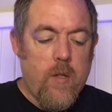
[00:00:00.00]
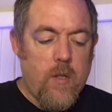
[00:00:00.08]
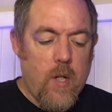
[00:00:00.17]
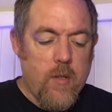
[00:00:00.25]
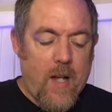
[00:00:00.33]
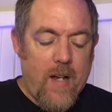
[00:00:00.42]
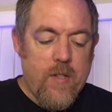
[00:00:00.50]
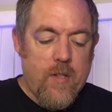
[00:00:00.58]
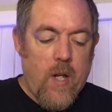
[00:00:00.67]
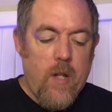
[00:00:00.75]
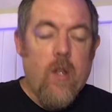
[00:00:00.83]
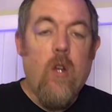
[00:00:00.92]
says, "I
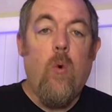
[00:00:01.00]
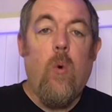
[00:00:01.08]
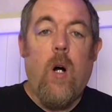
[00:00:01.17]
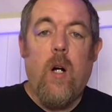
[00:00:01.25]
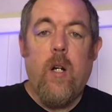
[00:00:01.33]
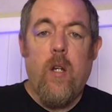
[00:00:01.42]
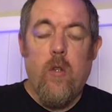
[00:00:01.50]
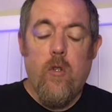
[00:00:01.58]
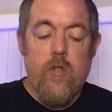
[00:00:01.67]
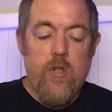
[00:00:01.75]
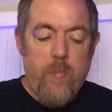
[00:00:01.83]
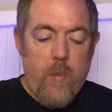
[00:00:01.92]
say then walk in the
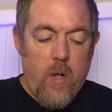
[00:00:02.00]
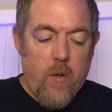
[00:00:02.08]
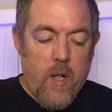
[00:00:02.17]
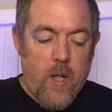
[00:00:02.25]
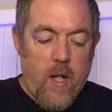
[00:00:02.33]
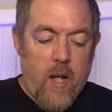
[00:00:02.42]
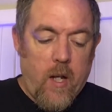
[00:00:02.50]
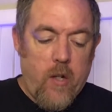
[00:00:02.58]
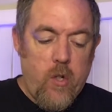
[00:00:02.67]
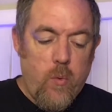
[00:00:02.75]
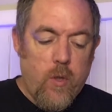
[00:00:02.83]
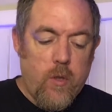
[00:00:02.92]
spirit
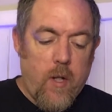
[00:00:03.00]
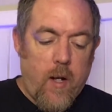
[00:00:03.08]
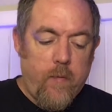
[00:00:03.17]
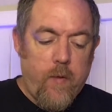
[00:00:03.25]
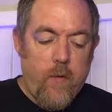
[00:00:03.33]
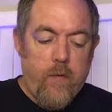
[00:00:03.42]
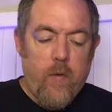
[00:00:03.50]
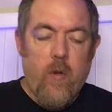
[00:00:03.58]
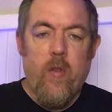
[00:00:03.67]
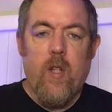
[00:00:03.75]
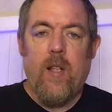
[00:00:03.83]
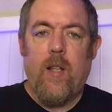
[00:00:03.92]
and you will not
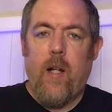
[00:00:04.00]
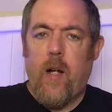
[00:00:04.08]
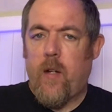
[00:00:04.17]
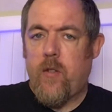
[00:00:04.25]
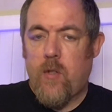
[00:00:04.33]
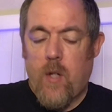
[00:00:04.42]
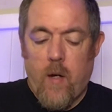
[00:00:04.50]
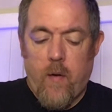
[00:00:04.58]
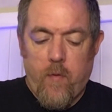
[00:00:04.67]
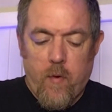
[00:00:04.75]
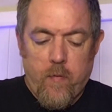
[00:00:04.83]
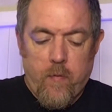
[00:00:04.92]
fulfill the lust
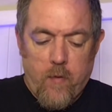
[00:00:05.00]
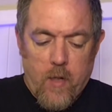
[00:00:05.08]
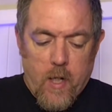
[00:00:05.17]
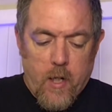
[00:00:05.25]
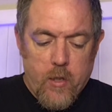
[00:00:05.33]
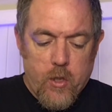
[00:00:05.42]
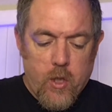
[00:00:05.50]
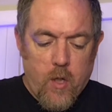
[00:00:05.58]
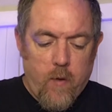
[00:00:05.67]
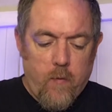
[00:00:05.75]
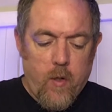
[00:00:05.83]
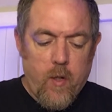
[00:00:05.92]
of the flesh,
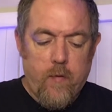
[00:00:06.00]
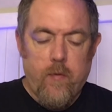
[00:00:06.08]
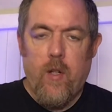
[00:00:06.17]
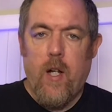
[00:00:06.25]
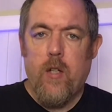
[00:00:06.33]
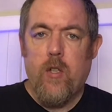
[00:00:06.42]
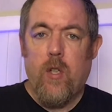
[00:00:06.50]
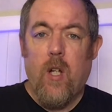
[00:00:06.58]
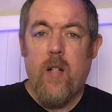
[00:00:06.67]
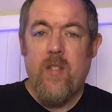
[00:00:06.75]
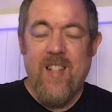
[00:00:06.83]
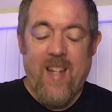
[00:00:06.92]
for the flesh
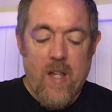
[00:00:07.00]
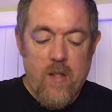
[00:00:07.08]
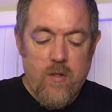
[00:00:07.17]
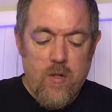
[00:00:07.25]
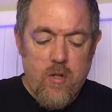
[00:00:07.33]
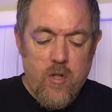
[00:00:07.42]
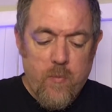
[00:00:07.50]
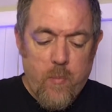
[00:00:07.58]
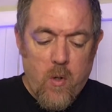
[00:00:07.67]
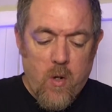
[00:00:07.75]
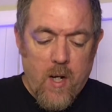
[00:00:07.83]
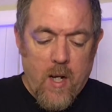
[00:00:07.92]
lusts against the
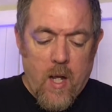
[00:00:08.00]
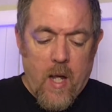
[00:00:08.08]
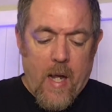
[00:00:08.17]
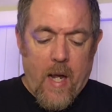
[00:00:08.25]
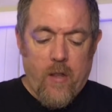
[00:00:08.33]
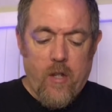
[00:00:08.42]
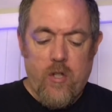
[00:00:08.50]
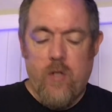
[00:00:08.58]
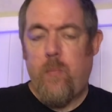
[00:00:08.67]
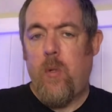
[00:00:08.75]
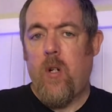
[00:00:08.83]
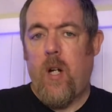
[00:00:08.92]
spirit and the
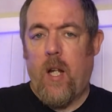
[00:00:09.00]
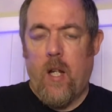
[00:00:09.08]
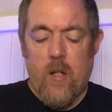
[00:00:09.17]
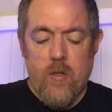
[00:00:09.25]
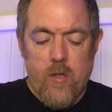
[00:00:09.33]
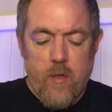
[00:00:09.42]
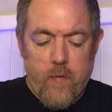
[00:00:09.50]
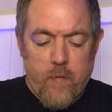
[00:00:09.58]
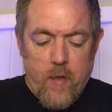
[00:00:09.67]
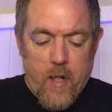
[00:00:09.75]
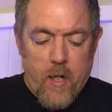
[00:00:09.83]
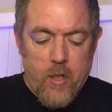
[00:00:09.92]
spirit against the
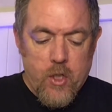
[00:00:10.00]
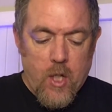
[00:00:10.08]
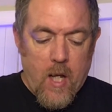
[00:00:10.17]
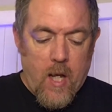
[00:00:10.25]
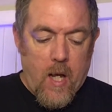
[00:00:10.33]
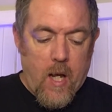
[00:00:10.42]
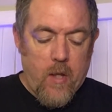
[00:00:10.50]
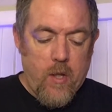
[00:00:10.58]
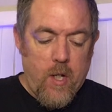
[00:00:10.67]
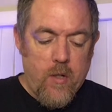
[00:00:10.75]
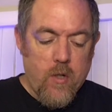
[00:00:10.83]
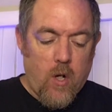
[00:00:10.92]
flesh, and
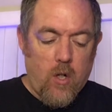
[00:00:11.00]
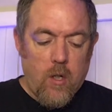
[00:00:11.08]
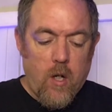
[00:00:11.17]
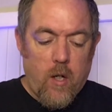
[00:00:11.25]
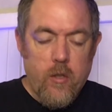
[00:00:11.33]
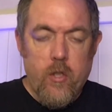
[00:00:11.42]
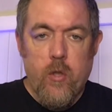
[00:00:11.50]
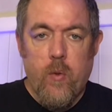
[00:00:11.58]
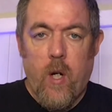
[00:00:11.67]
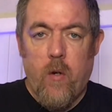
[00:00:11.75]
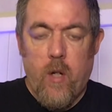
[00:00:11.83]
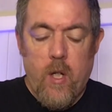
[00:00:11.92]
these are
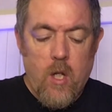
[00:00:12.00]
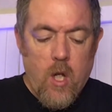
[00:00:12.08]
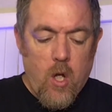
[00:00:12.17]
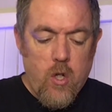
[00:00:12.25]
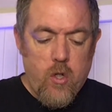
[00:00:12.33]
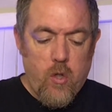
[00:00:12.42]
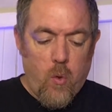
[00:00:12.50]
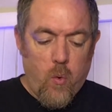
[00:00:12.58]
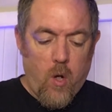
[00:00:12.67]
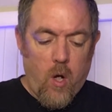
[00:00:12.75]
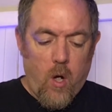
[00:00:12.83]
contrary to